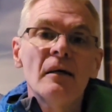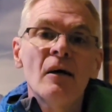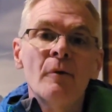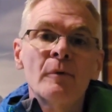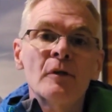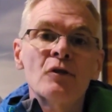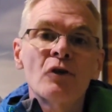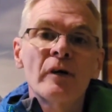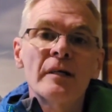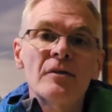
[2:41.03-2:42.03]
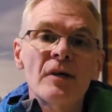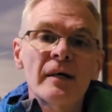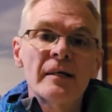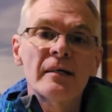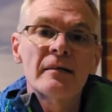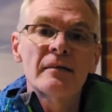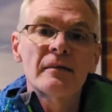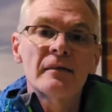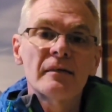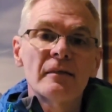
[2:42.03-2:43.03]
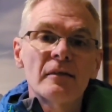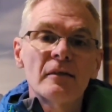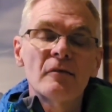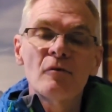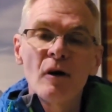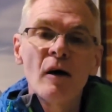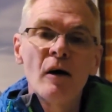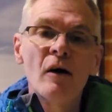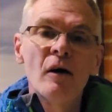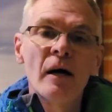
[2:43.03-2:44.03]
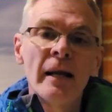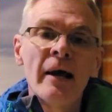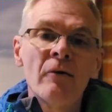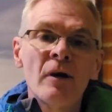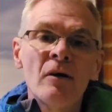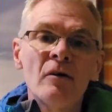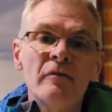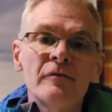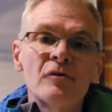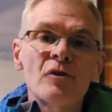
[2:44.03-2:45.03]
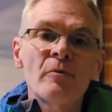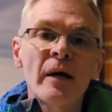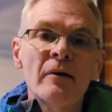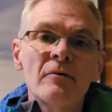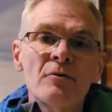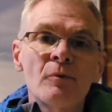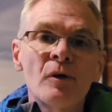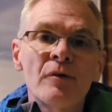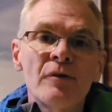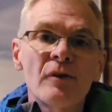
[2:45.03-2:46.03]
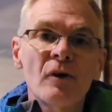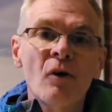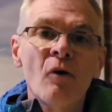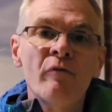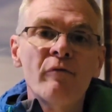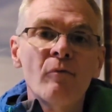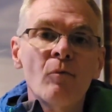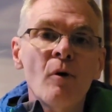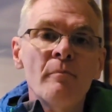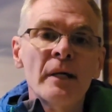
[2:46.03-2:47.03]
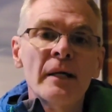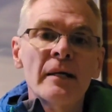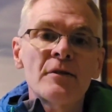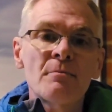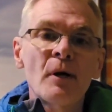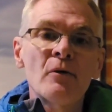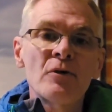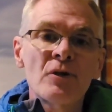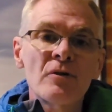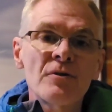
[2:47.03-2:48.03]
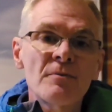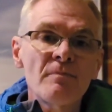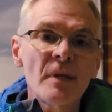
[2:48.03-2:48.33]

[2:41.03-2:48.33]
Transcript: I'm going to try and take an hour and a half to two hours worth of one minute exposures